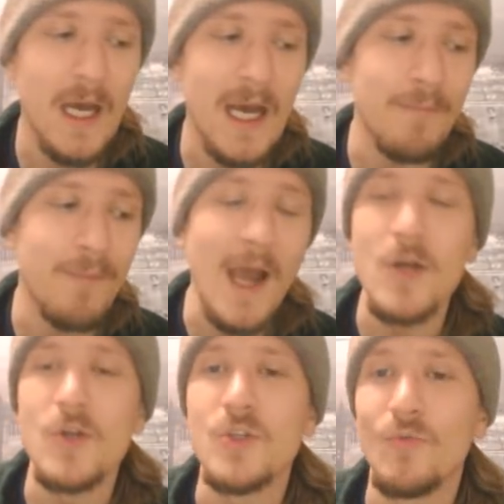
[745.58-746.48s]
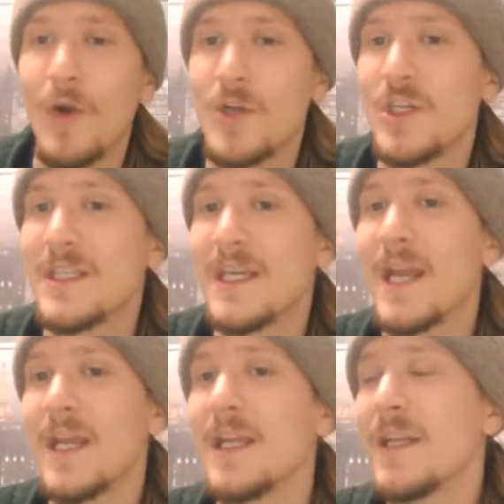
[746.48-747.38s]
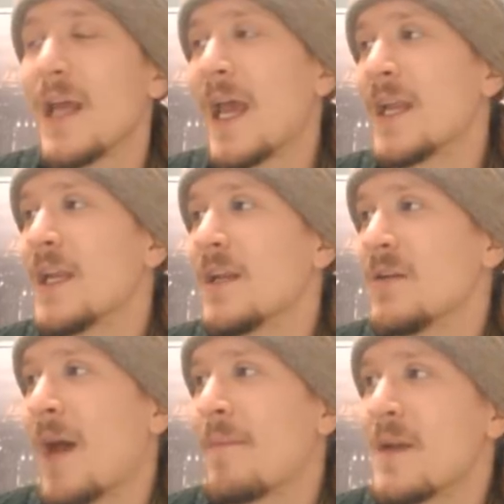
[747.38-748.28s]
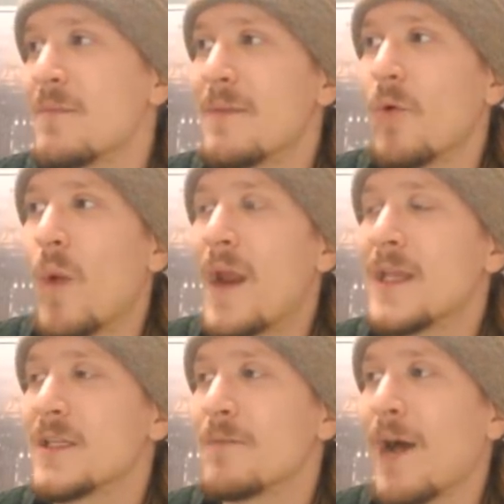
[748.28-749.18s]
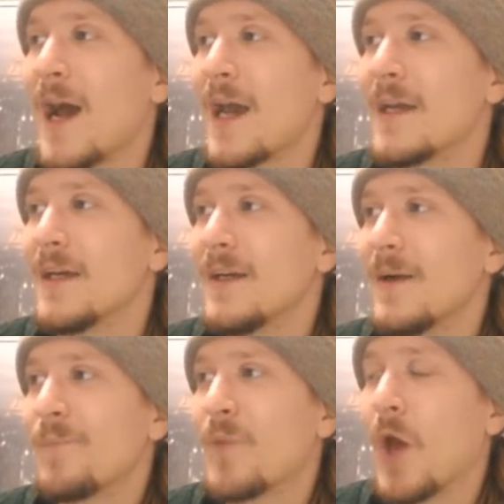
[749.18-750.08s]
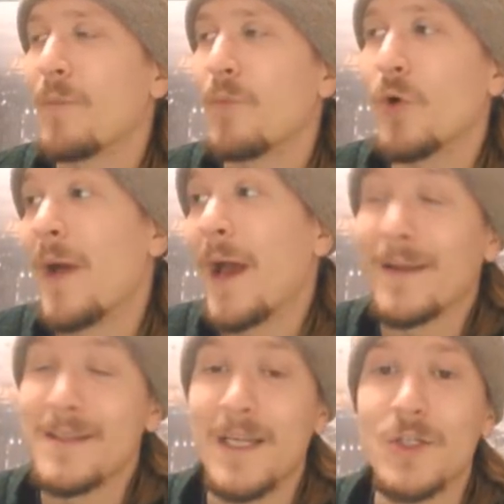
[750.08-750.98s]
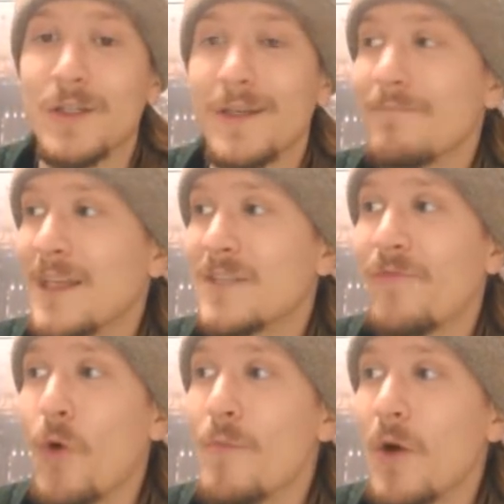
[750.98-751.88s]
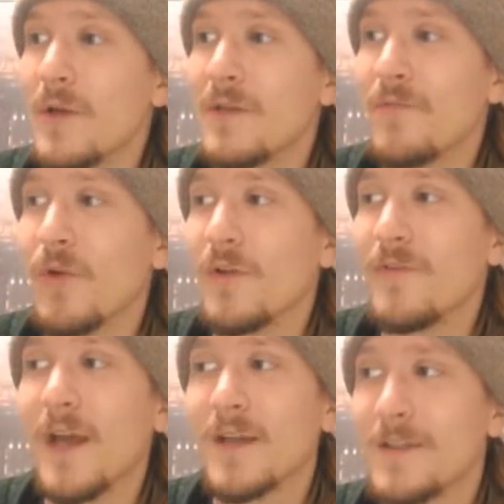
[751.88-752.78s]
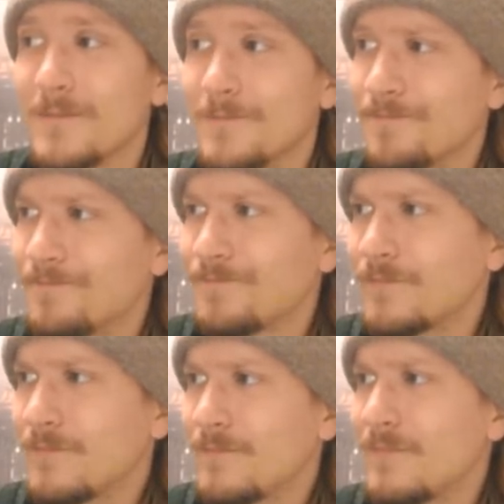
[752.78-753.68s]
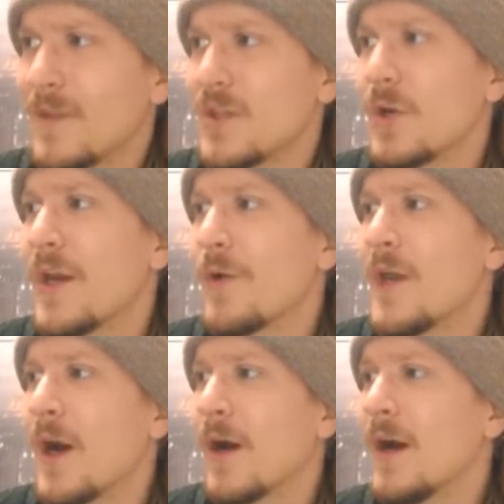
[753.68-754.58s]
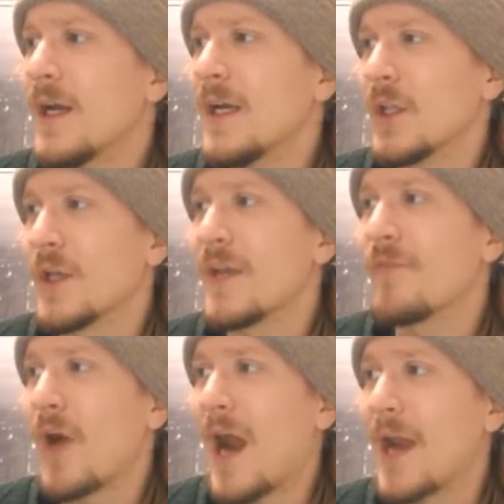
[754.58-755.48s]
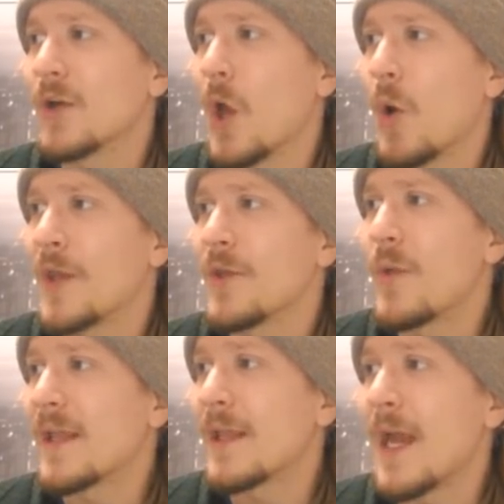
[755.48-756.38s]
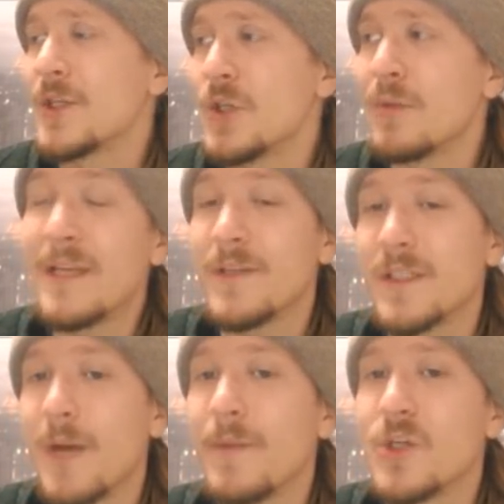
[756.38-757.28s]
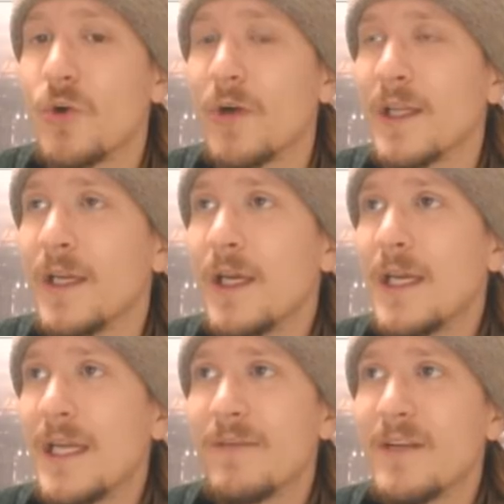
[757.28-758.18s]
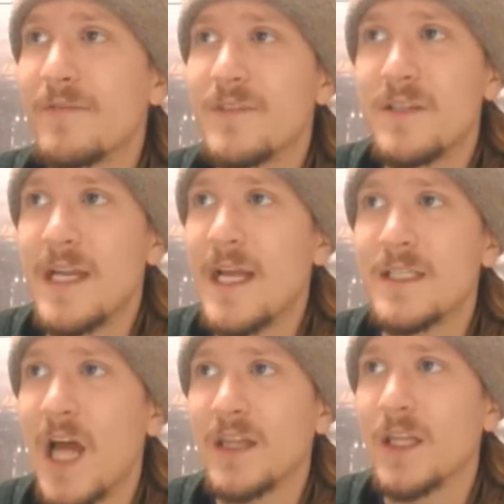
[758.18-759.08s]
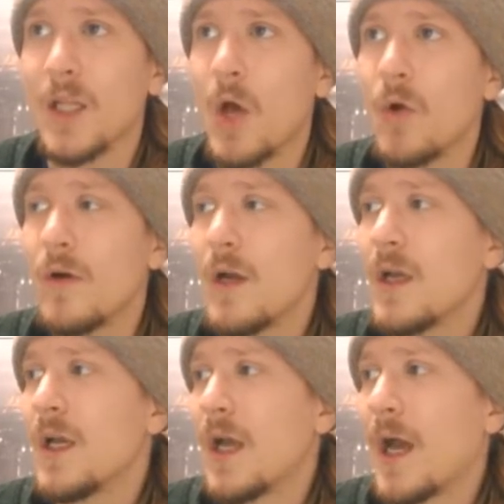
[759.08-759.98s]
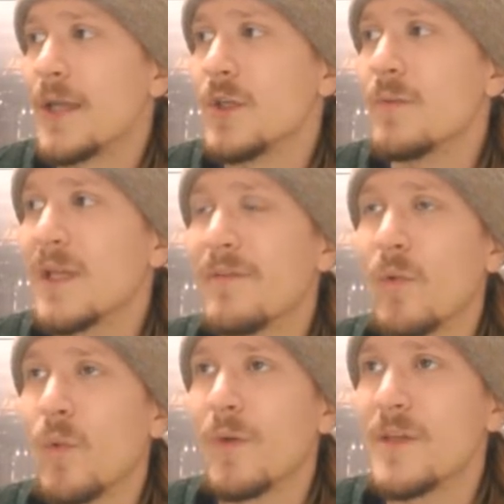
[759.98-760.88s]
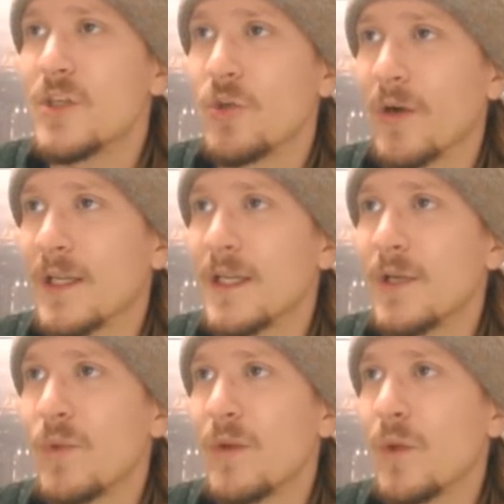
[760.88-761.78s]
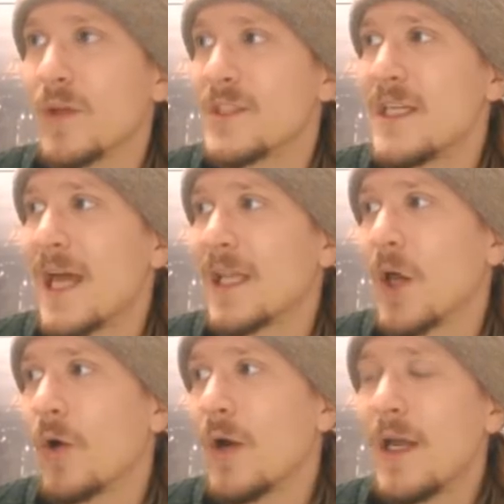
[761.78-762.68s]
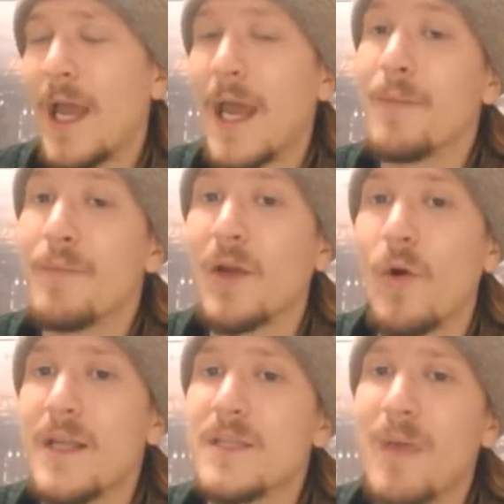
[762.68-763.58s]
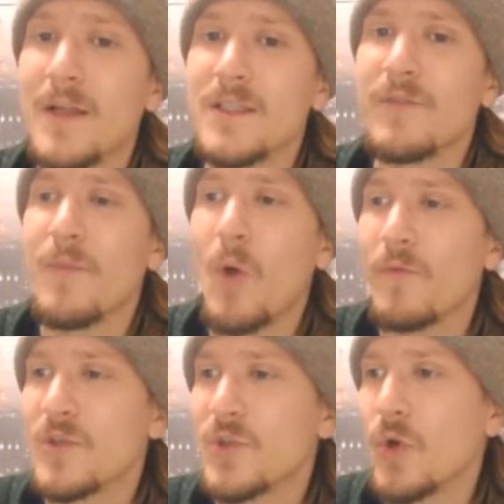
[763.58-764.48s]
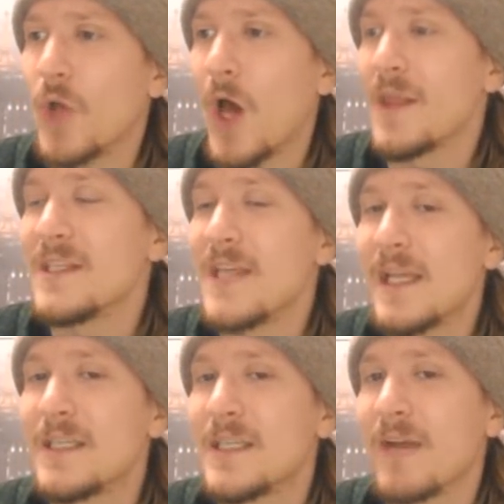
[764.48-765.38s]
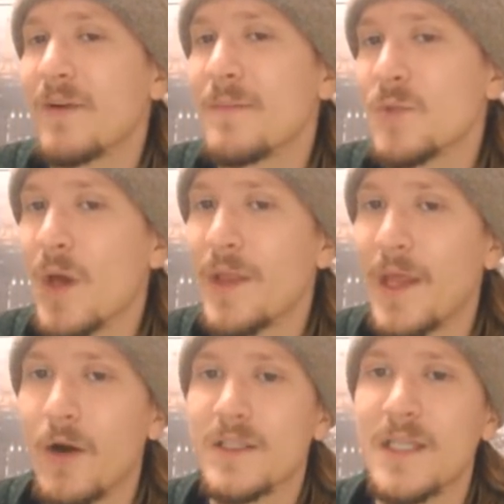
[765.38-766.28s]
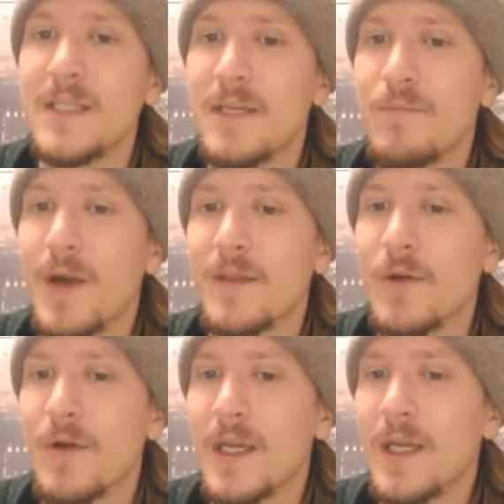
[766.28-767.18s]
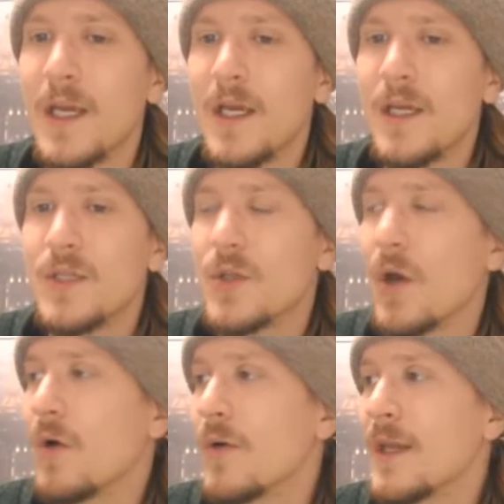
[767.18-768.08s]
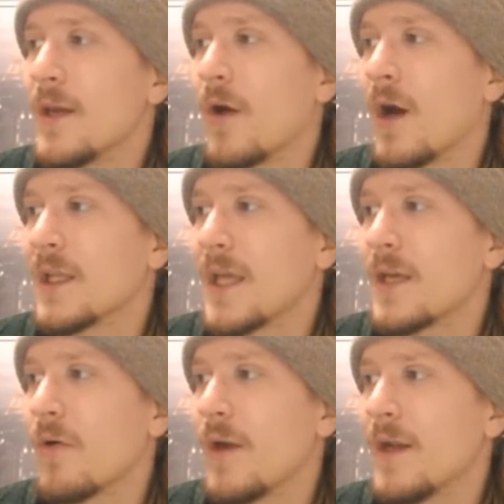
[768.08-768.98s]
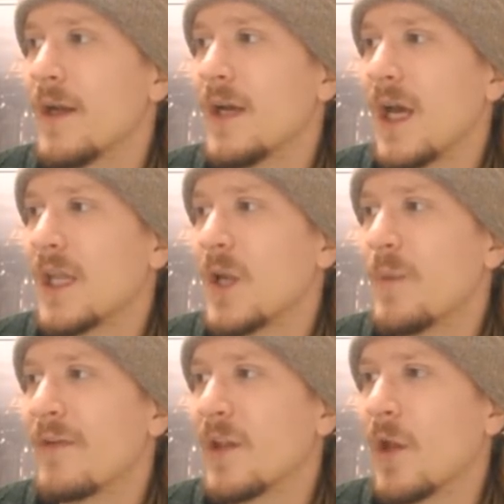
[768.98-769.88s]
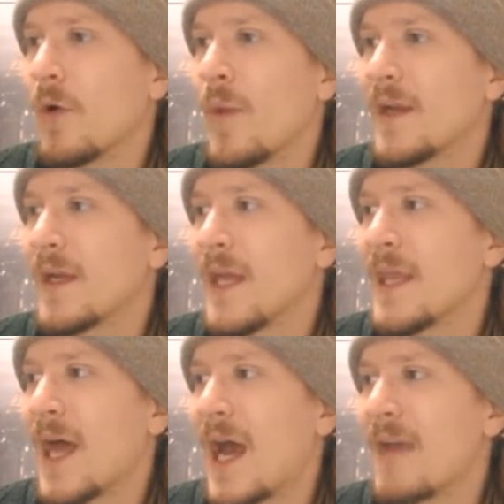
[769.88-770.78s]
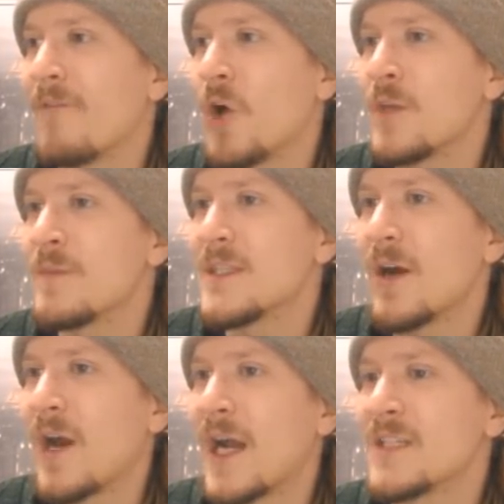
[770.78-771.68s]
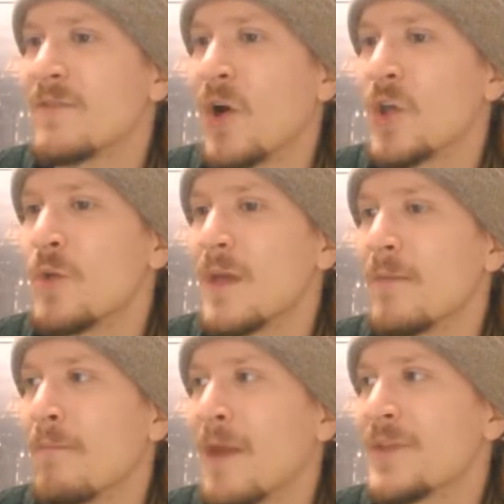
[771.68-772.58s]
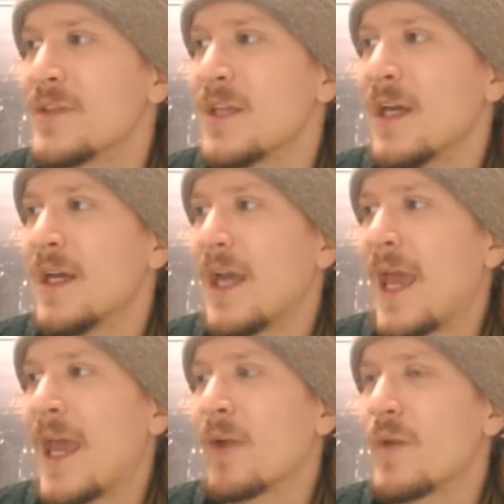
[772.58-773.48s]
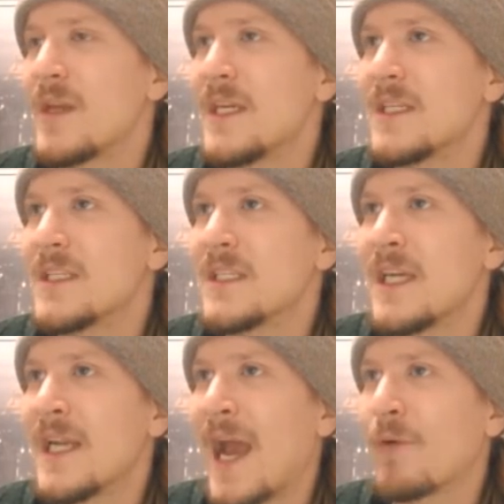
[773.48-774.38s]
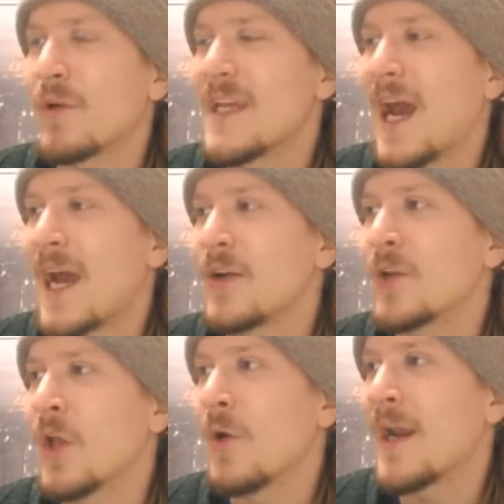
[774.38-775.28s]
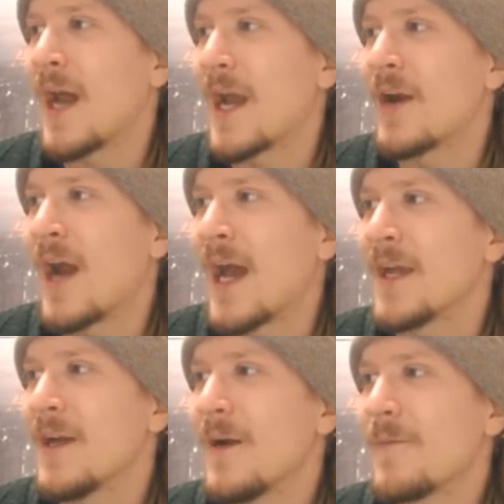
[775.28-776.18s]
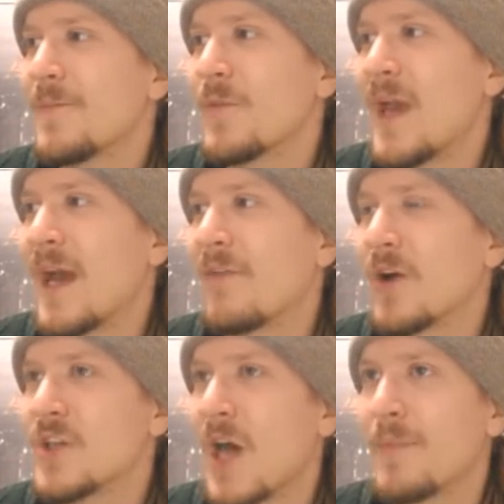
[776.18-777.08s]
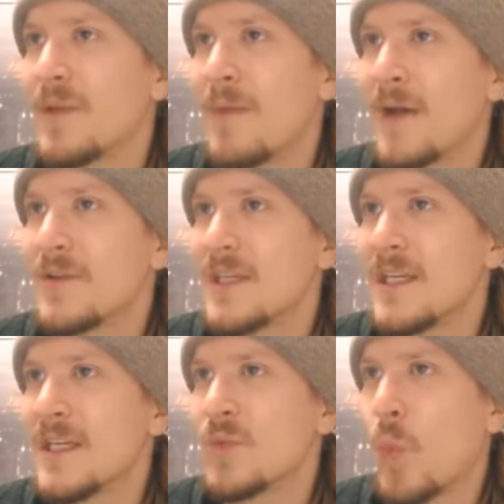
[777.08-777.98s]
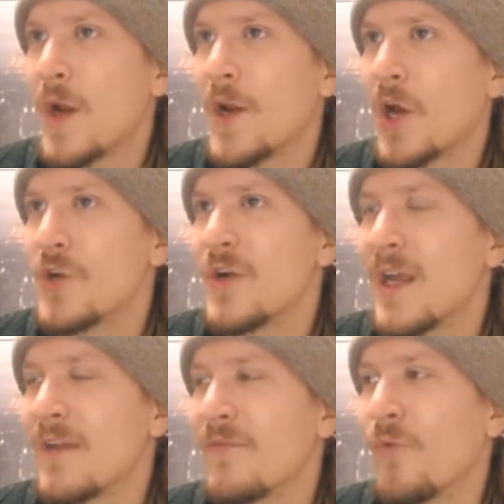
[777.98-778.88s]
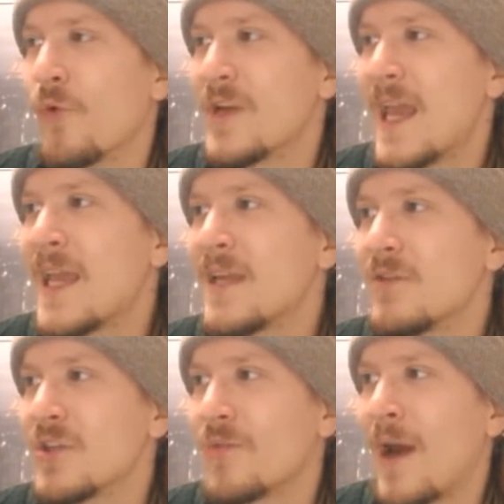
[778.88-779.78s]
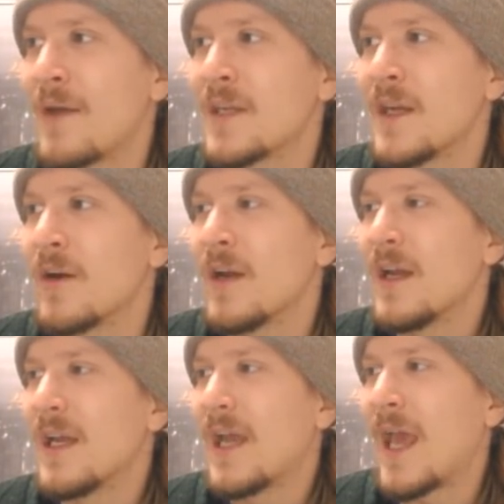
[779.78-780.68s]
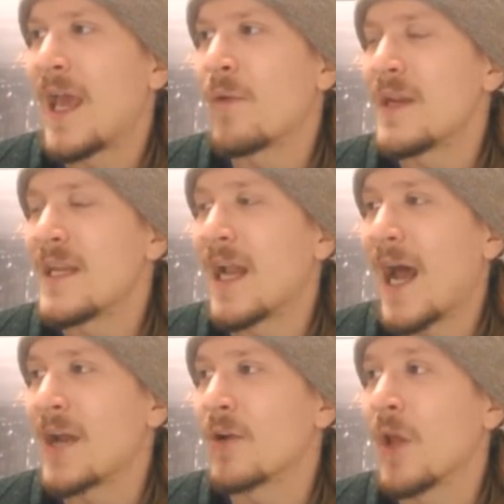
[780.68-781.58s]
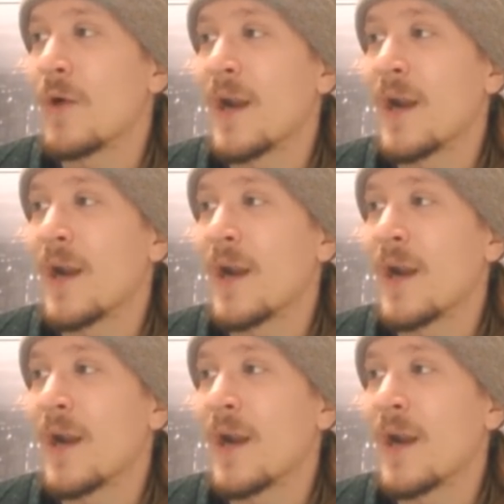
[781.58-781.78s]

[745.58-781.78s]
buyers rushing to get in and not many people waiting to buy on a pullback, essentially. That's FOMO in full effect. So here we are looking for a higher low on the weekly. I do believe it's coming shortly. Even if today's not the low, I do believe it will be shortly. We will see that low. And Bitcoin is bouncing from oversold on the daily time frame as well. That RSI did break 30. So here on Litecoin, a little bit of a lower wick. Again, the high volume is there, highest volume in months. And we need to see an hourly higher low and higher high. We have our top of the bounce is 148, just rounding here. And we need a higher low and